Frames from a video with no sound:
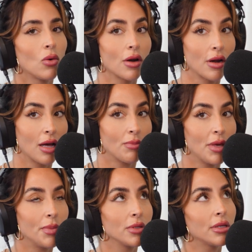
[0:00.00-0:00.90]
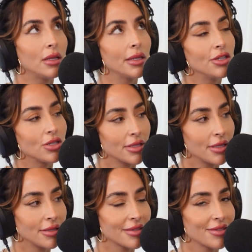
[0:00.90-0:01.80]
or not, people's
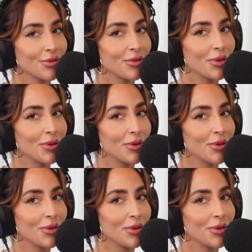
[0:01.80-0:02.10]
allegiances